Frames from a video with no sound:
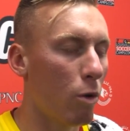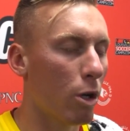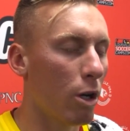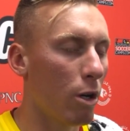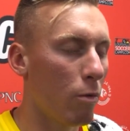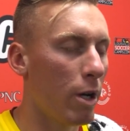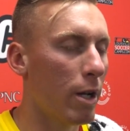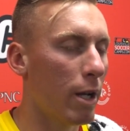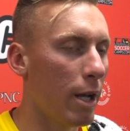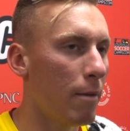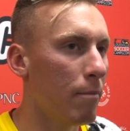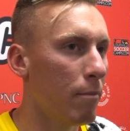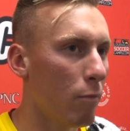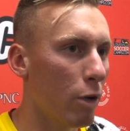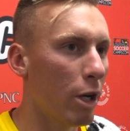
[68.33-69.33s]
going to win
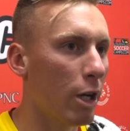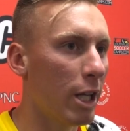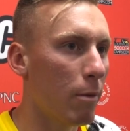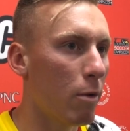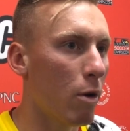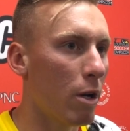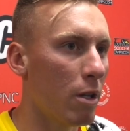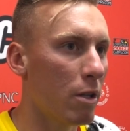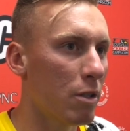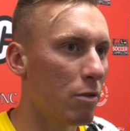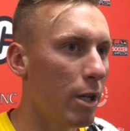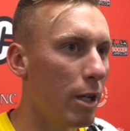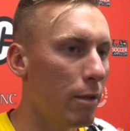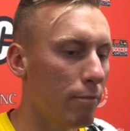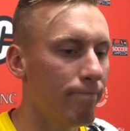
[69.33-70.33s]
again. We're going to keep going on the
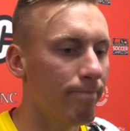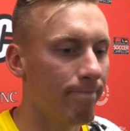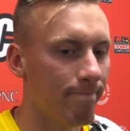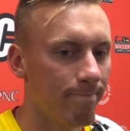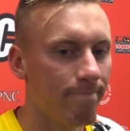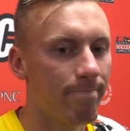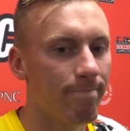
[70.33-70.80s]
streak.